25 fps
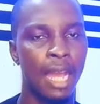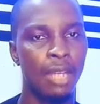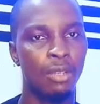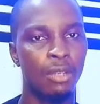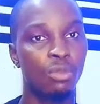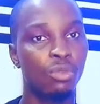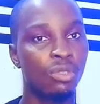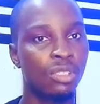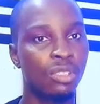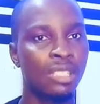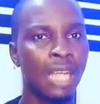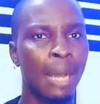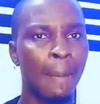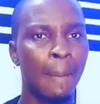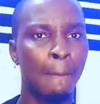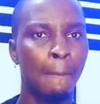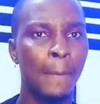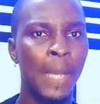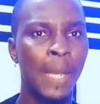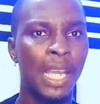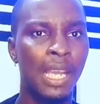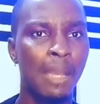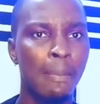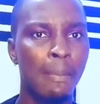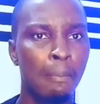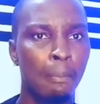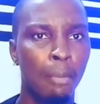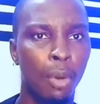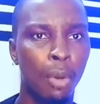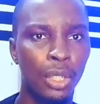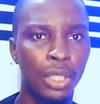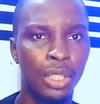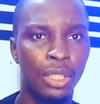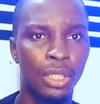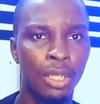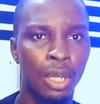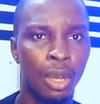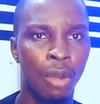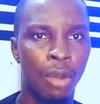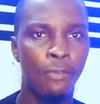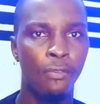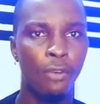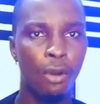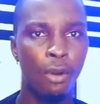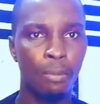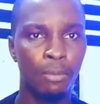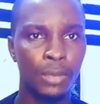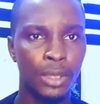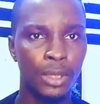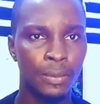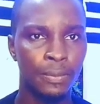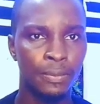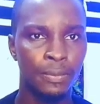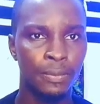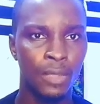will start making money for me,